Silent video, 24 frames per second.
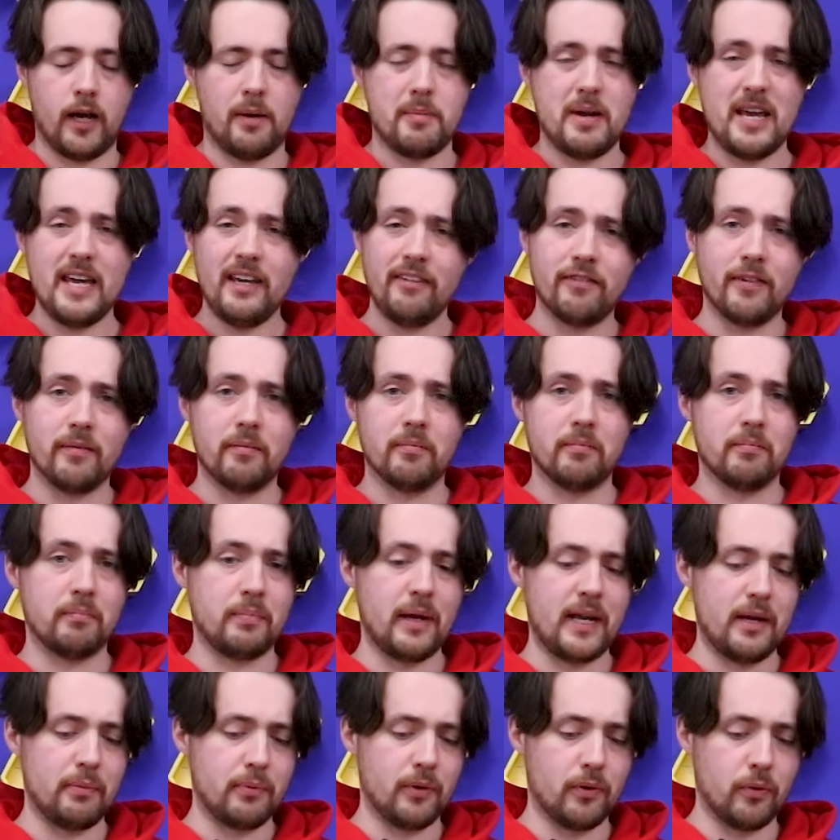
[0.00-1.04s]
even
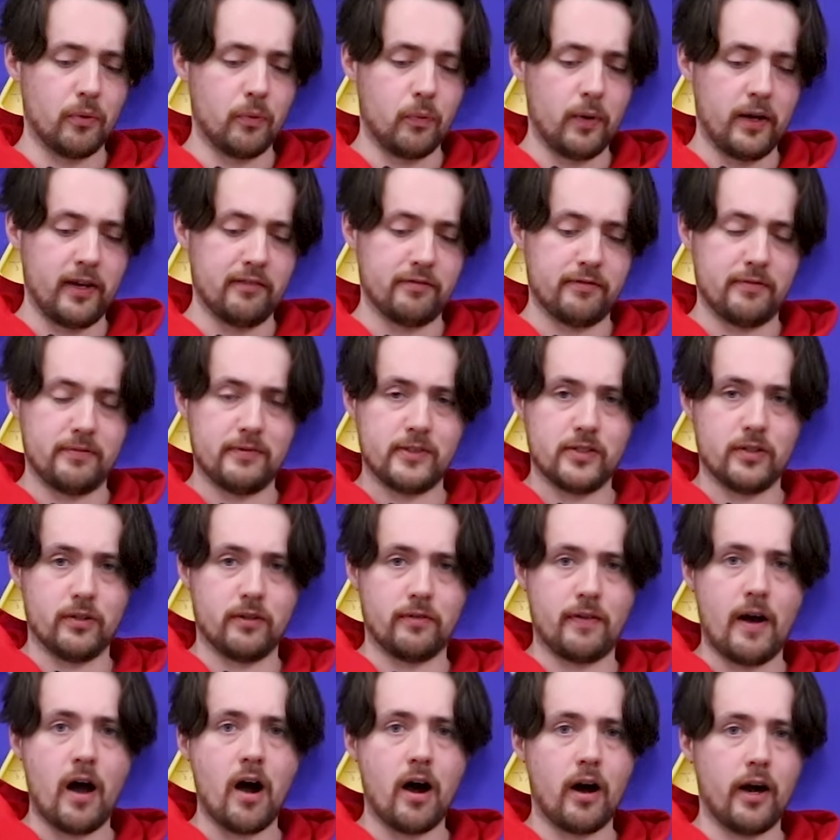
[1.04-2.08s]
people with
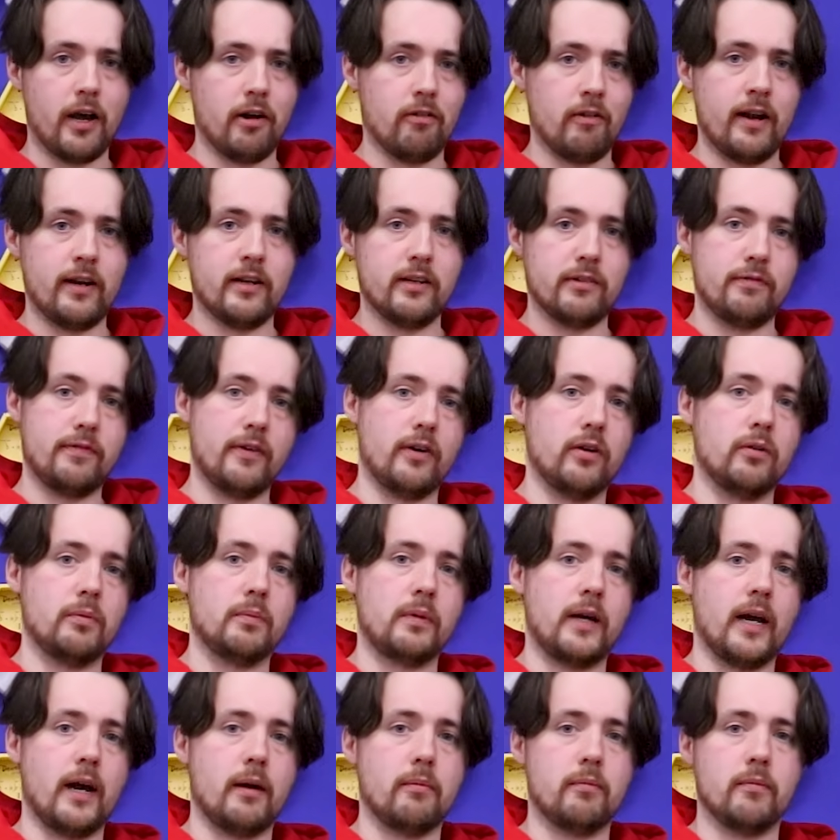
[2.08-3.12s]
sort of higher end
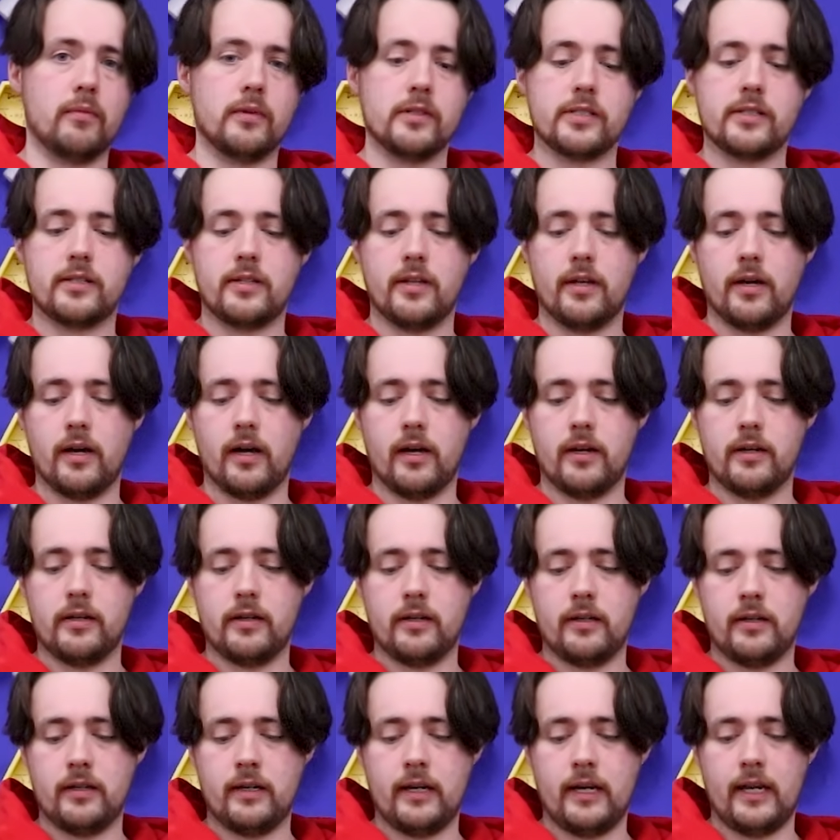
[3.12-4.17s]
film cameras
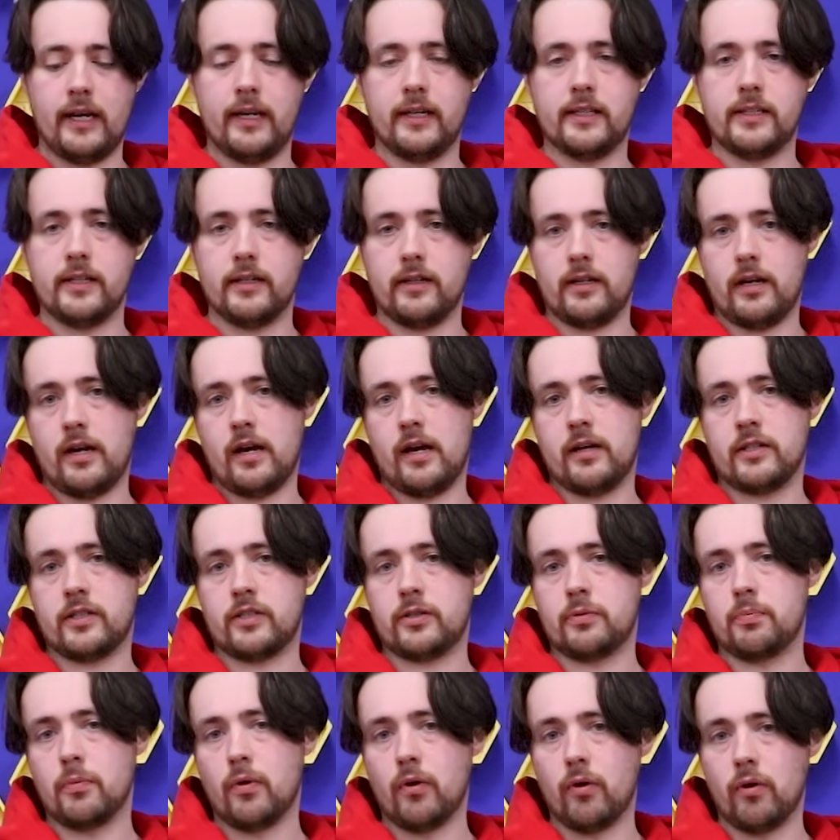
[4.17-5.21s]
that need a
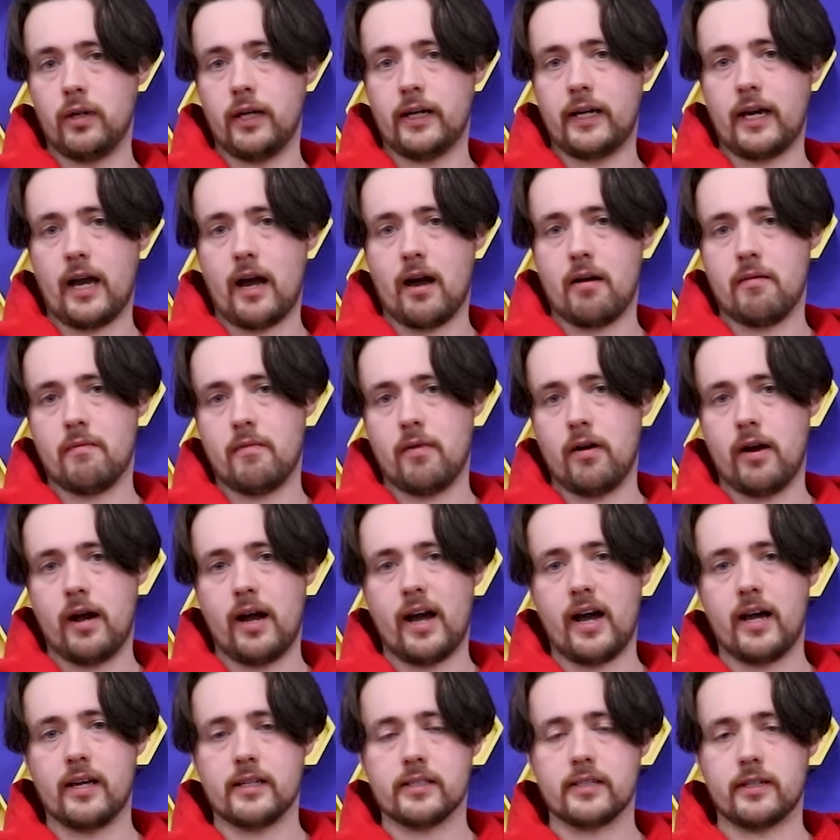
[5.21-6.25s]
smaller
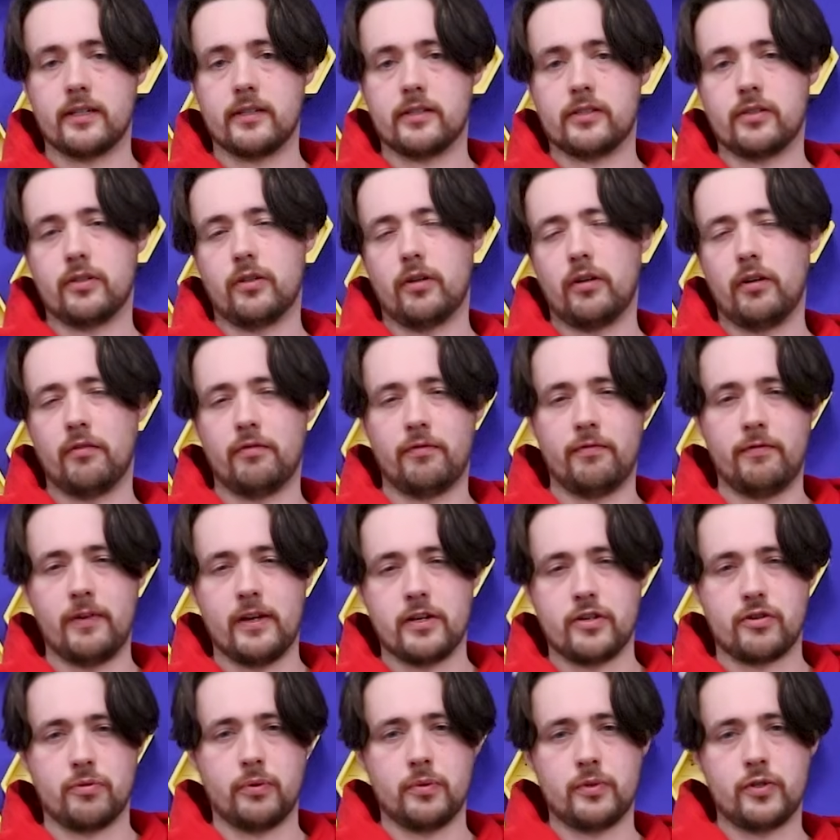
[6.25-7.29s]
camera as a sort of
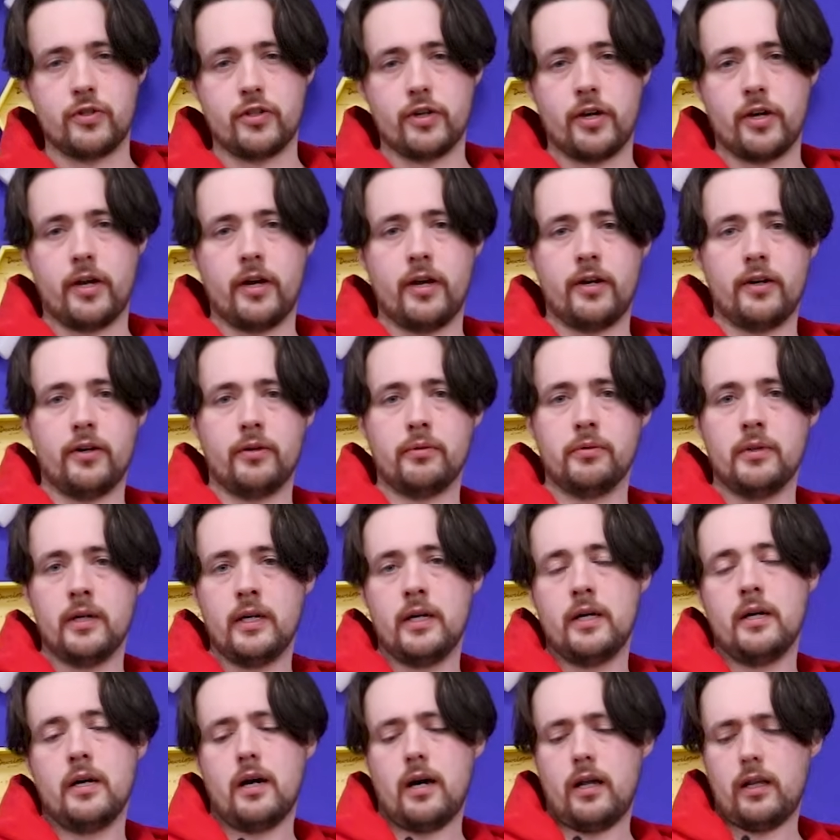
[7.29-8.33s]
visual journal.
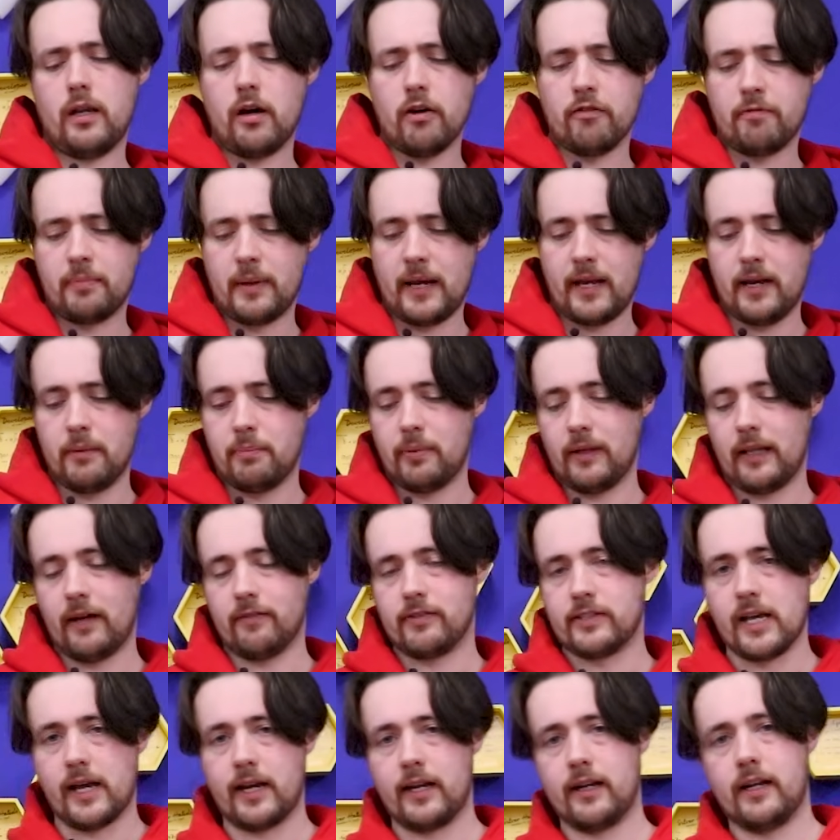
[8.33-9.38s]
A lot of people have
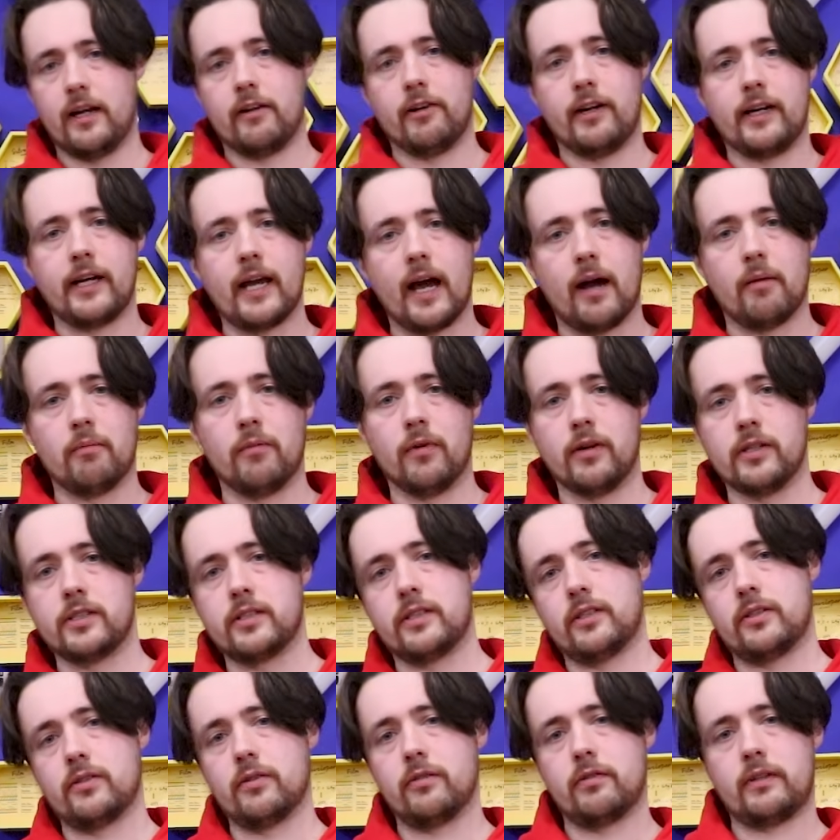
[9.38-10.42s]
secondary cameras
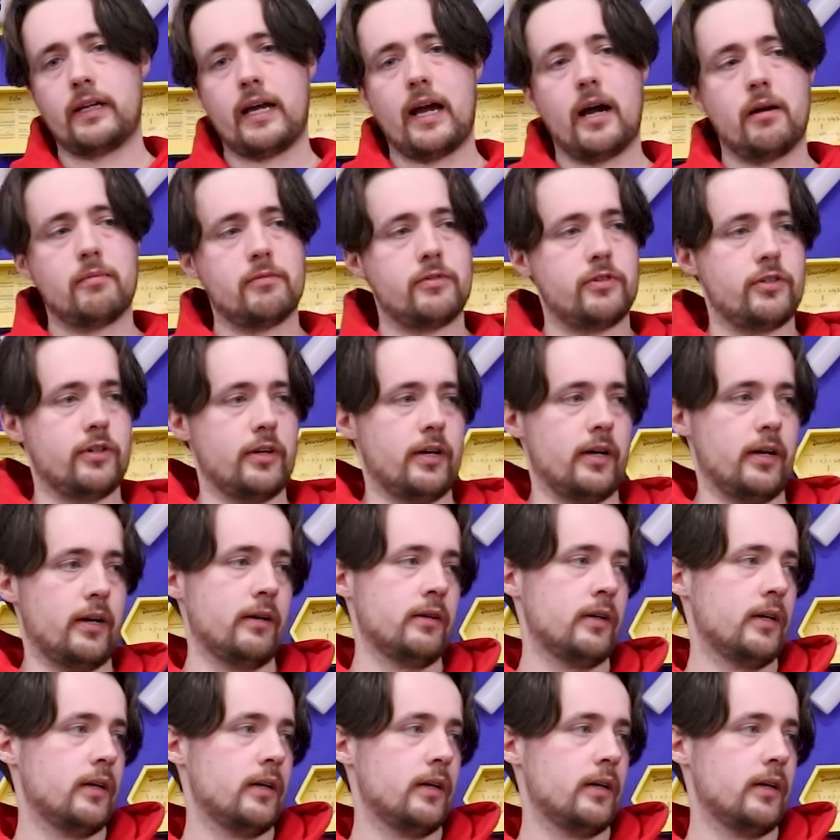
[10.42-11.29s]
to sort of capture